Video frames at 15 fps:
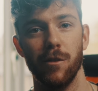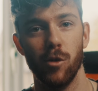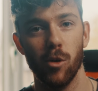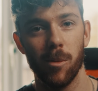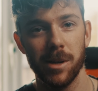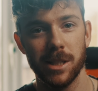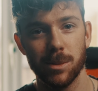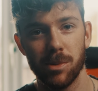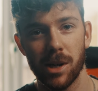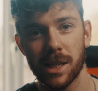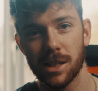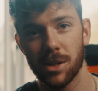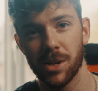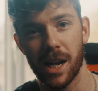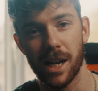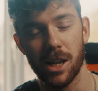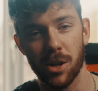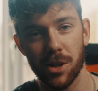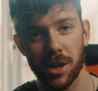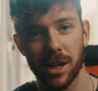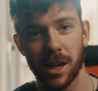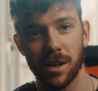if you want me to break down any
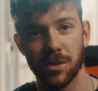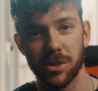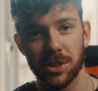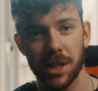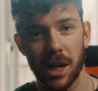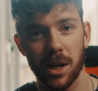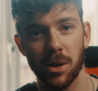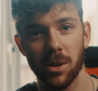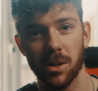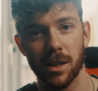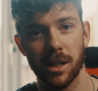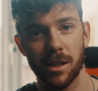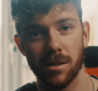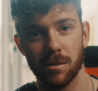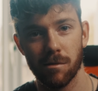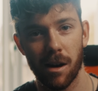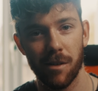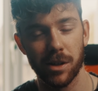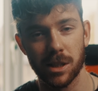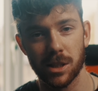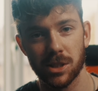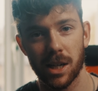other kind of style in
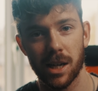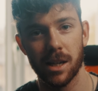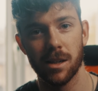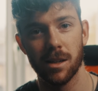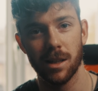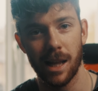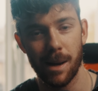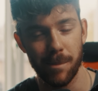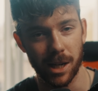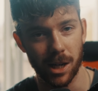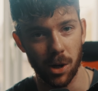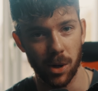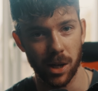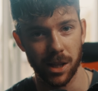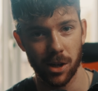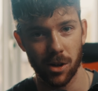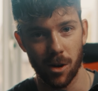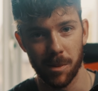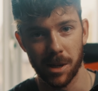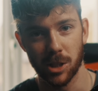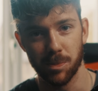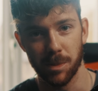graphic design, let me know in the
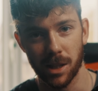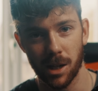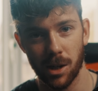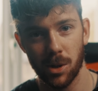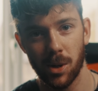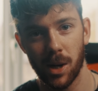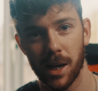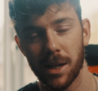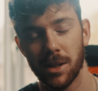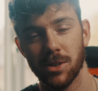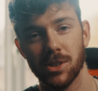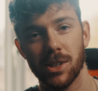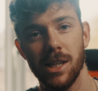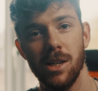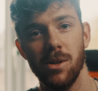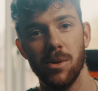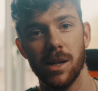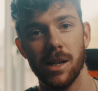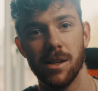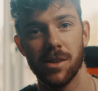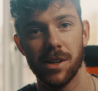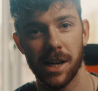comments below, and I'll see you
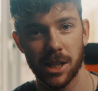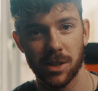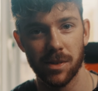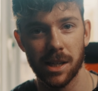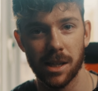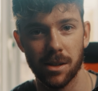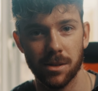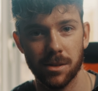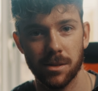in the next video.